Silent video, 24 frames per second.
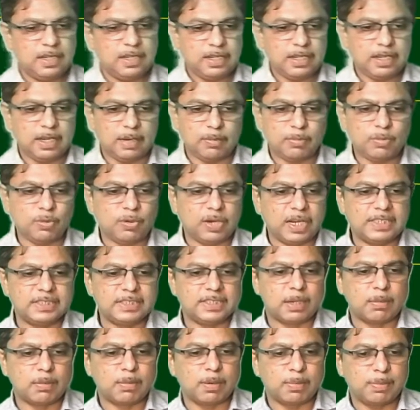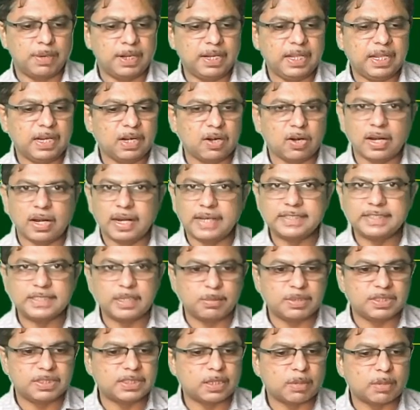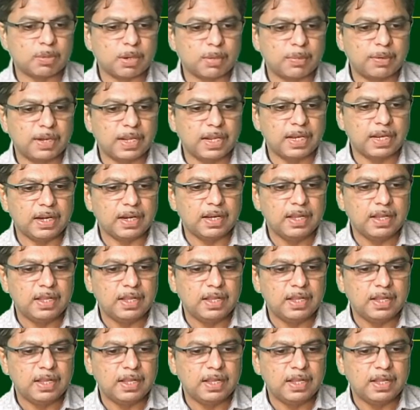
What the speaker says: if two lines are perpendicular or line segments are perpendicular,